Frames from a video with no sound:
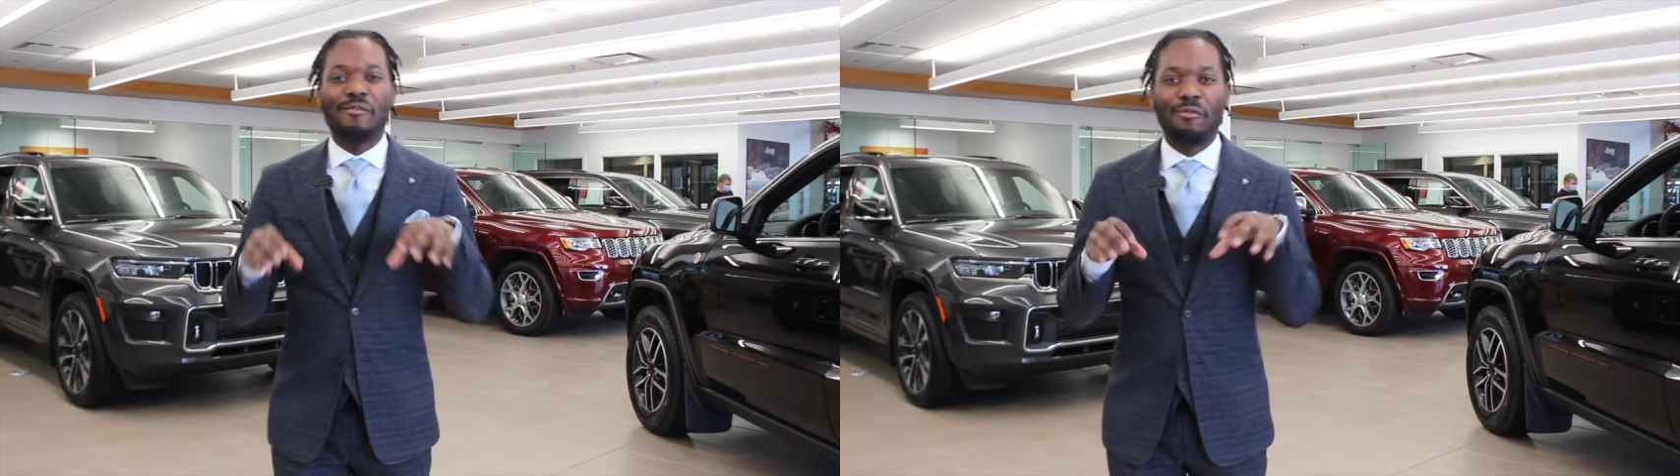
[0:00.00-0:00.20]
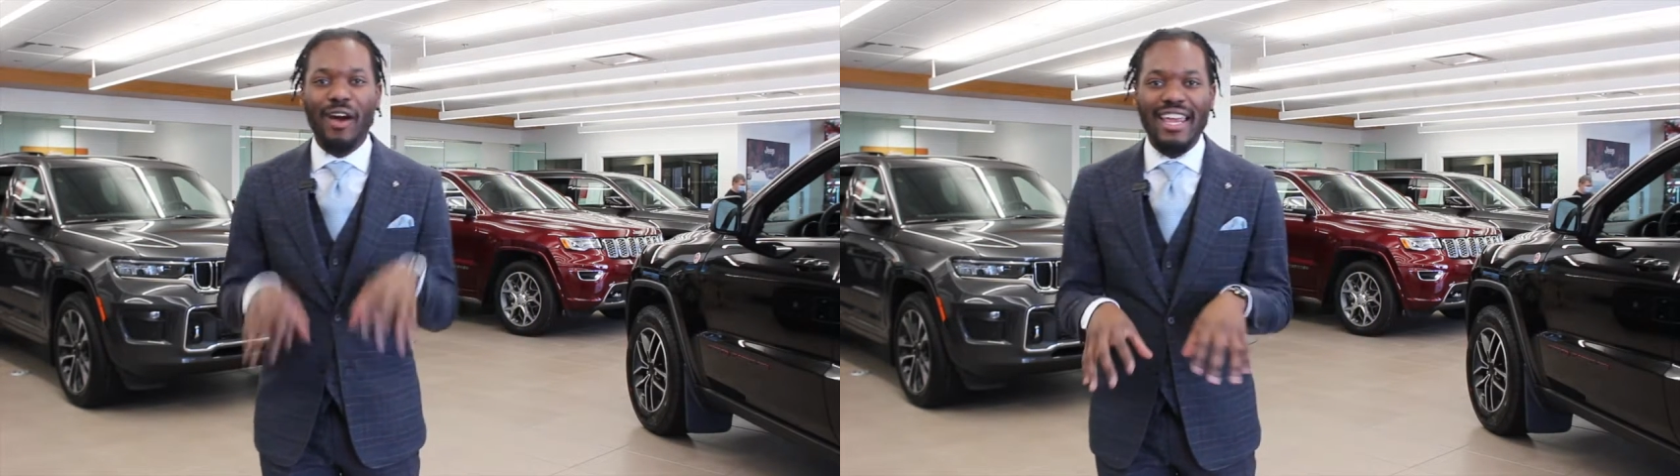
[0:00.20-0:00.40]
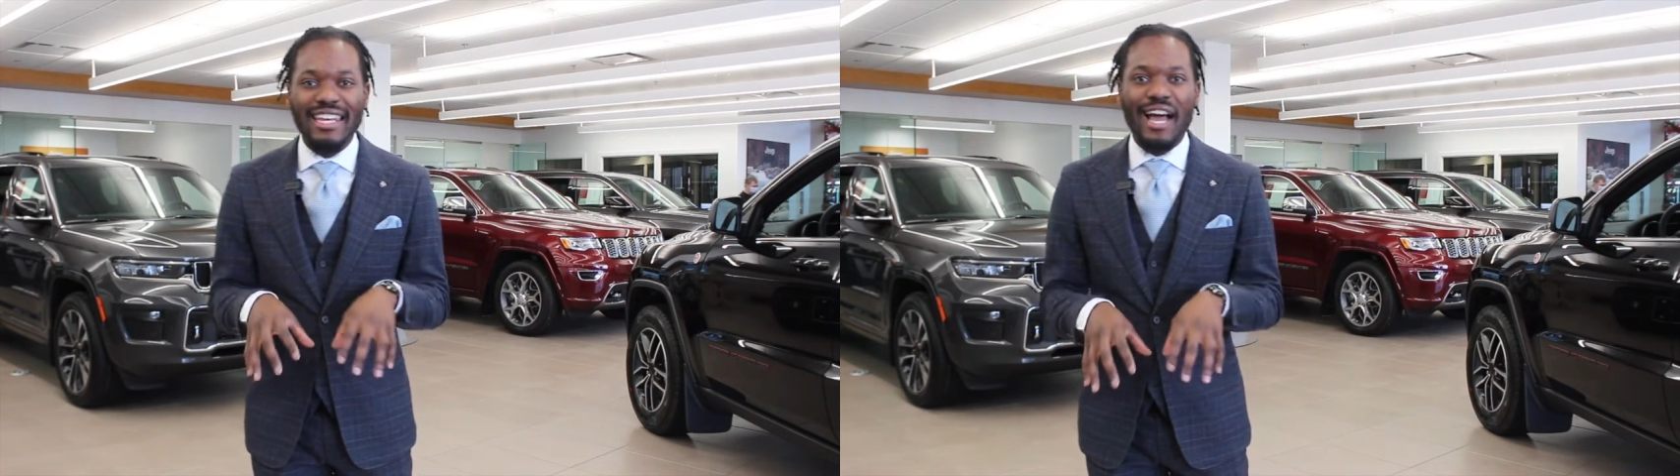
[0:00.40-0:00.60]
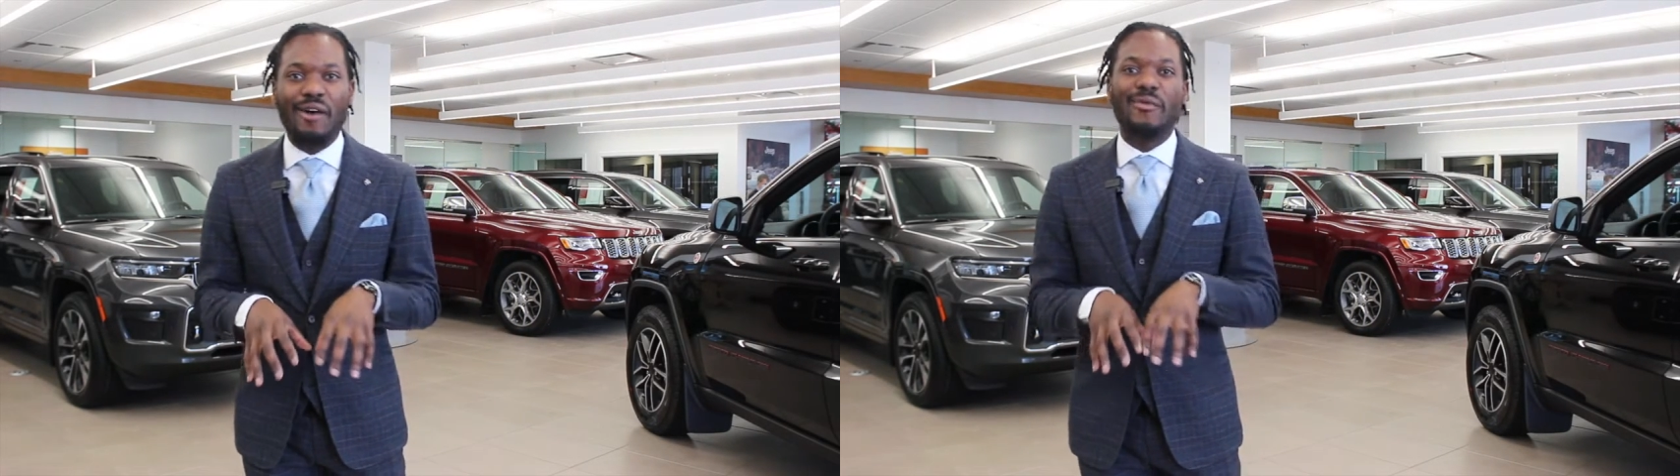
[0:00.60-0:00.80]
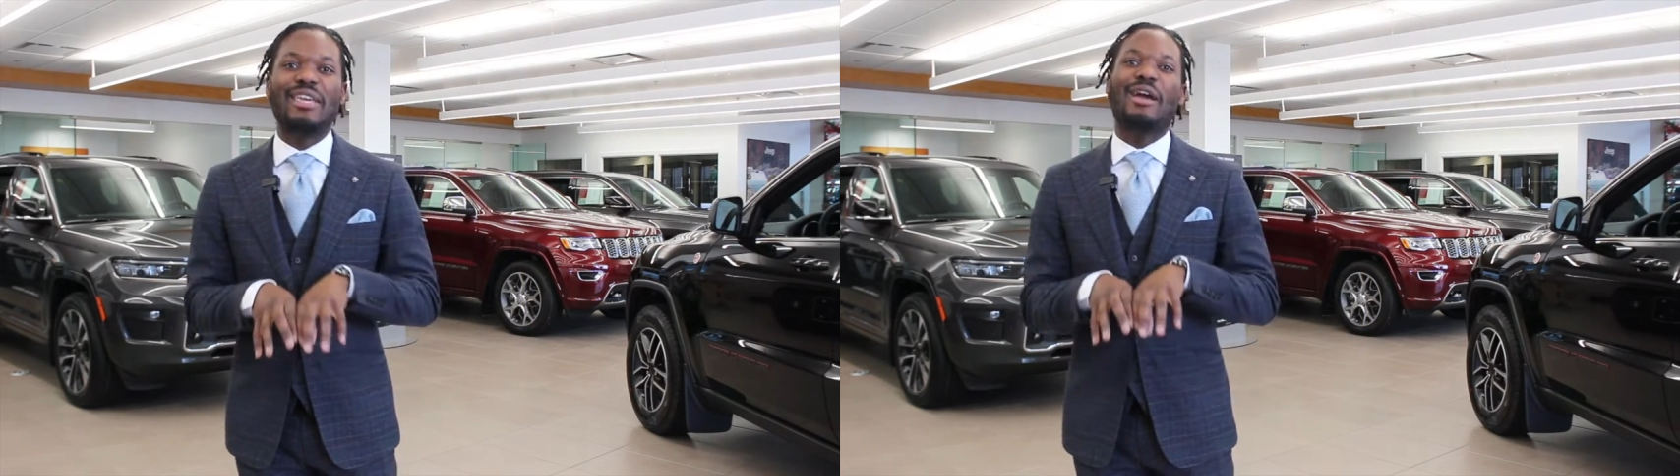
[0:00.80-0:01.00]
Right now
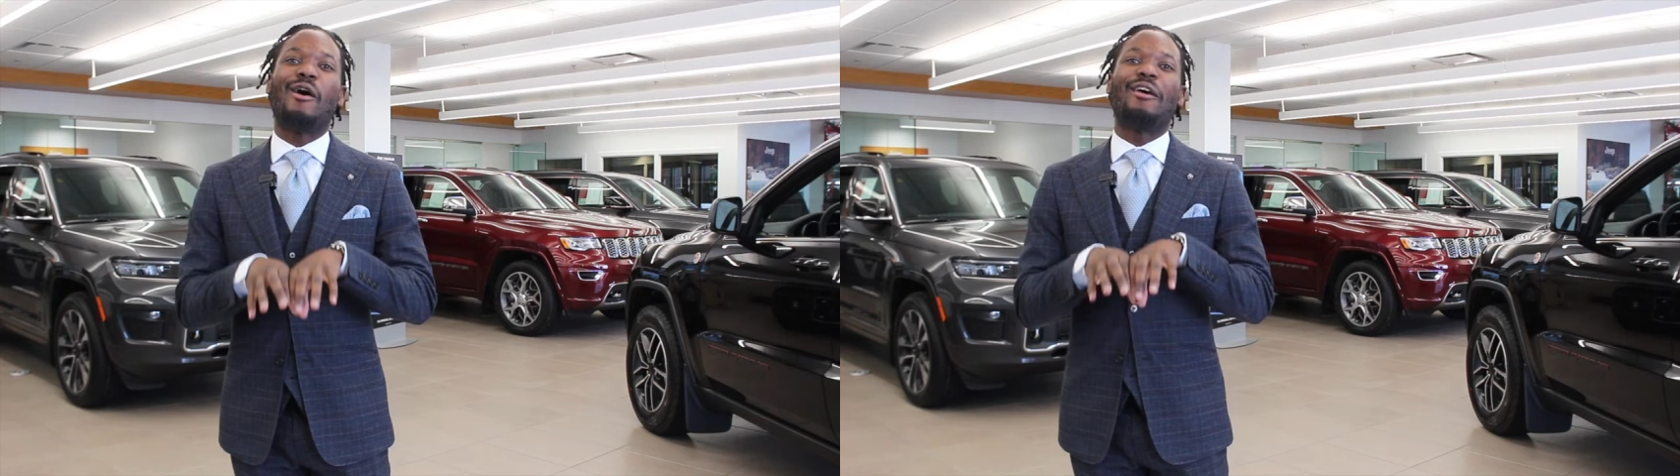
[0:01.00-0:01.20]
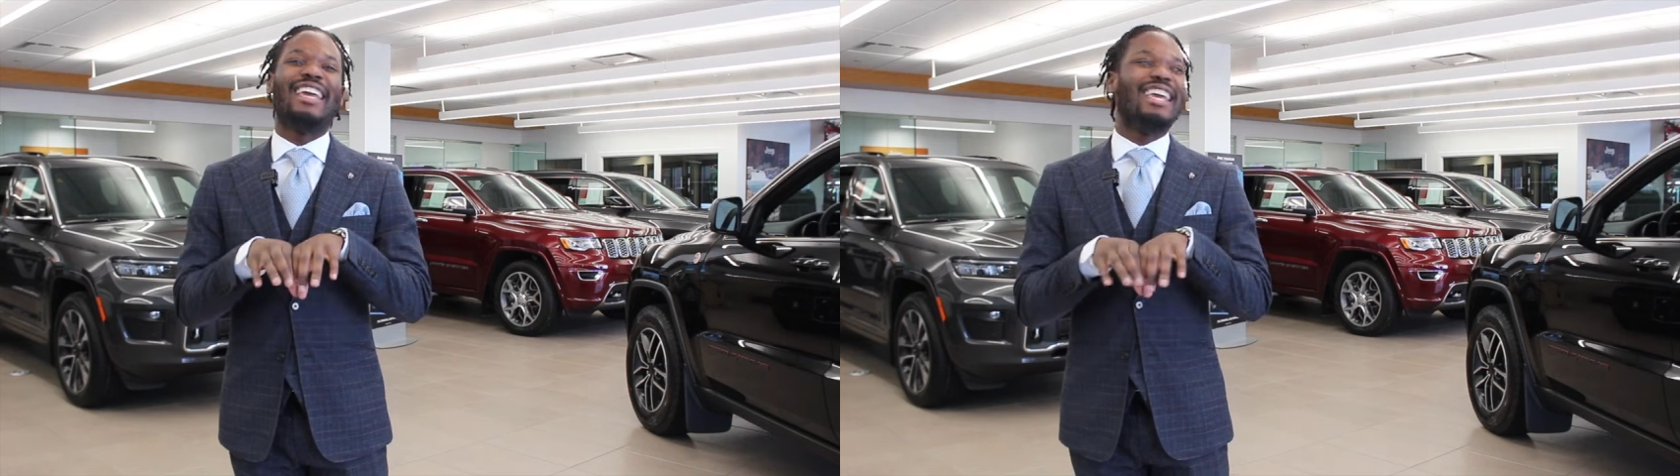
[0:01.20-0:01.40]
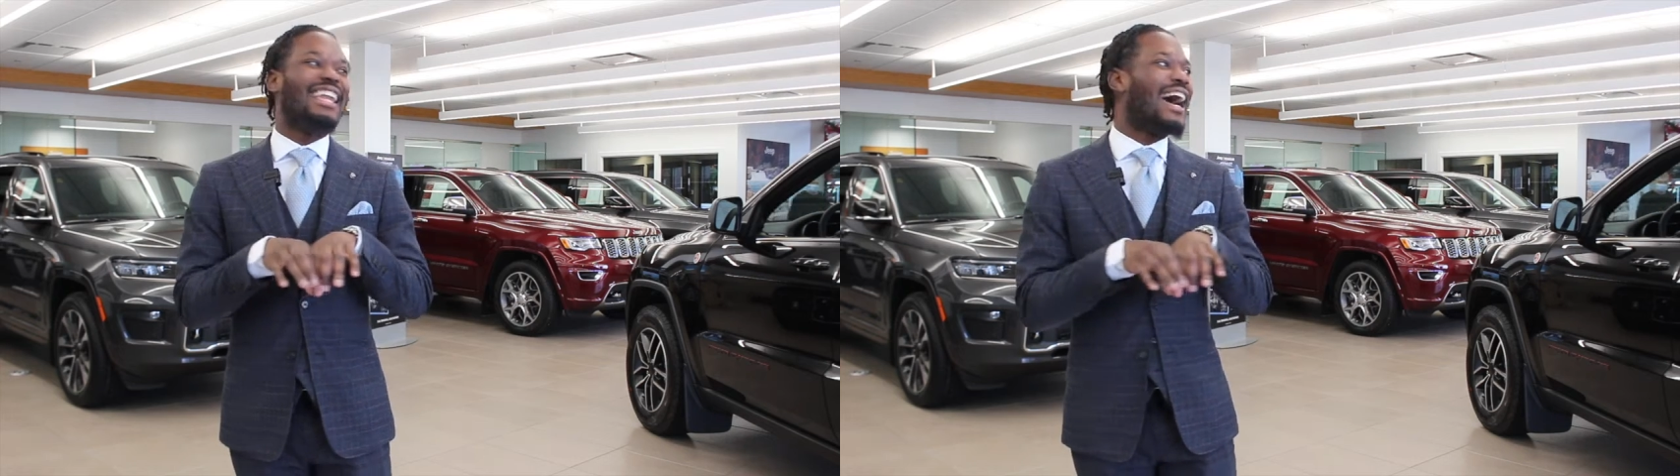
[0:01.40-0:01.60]
we are in